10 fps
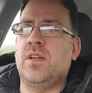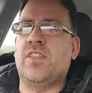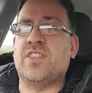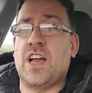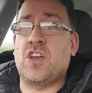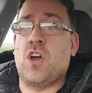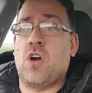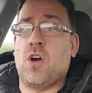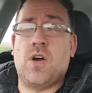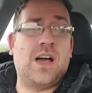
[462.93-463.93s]
That
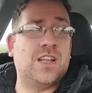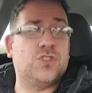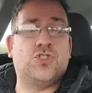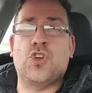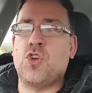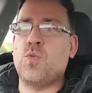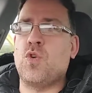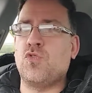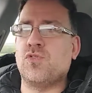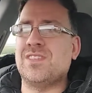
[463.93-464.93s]
car had
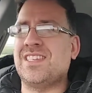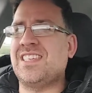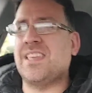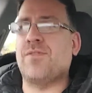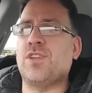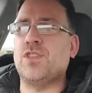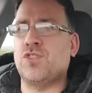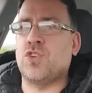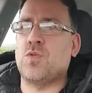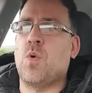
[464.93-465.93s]

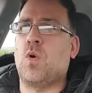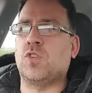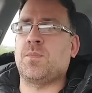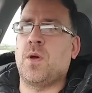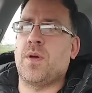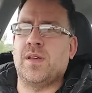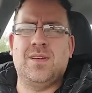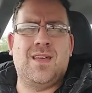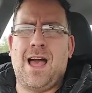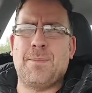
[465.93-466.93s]
272 horsepower.
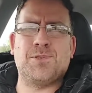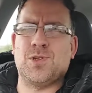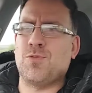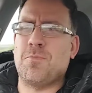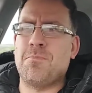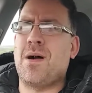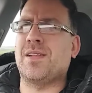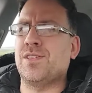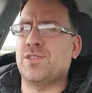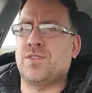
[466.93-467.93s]
Absolute
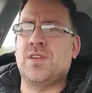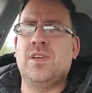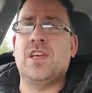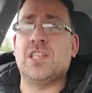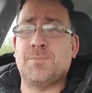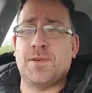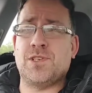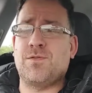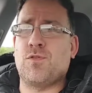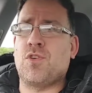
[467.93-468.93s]
madness,
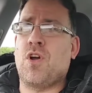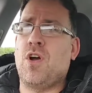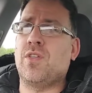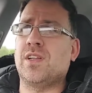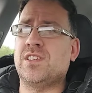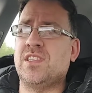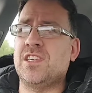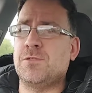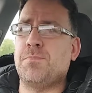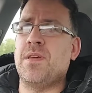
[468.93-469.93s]
especially for a car that's
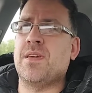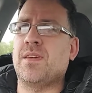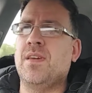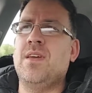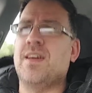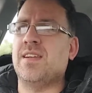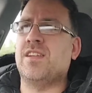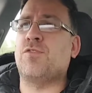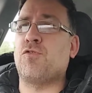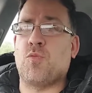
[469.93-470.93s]
this big and
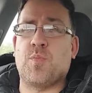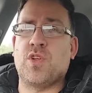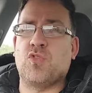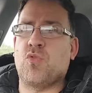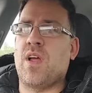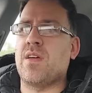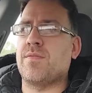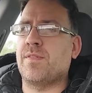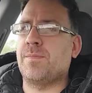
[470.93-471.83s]
it's front wheel drive.